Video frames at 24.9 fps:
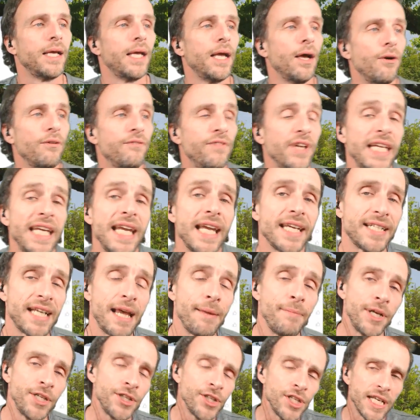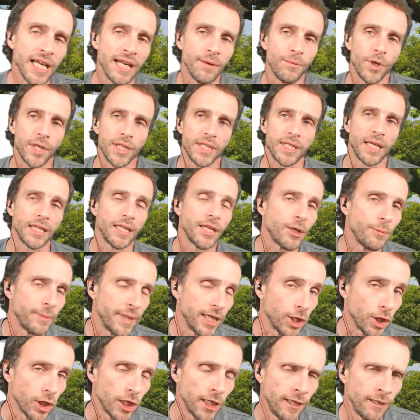Vicky, as I mentioned, it was a little
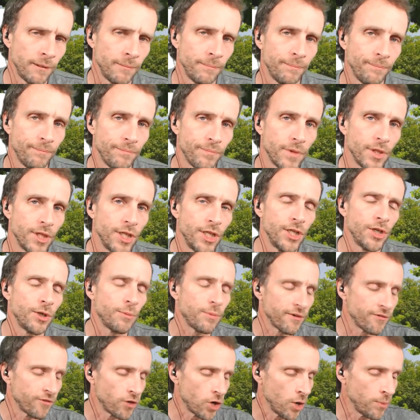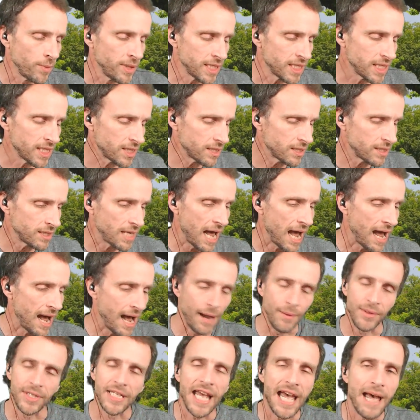bit earlier. The uke performance, I
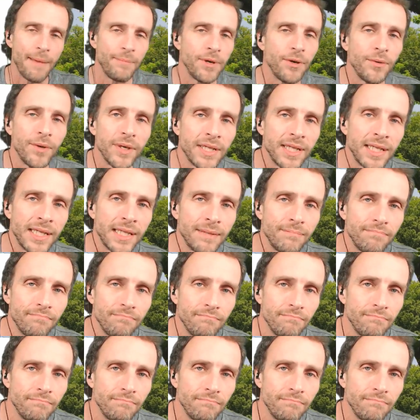was happy with it.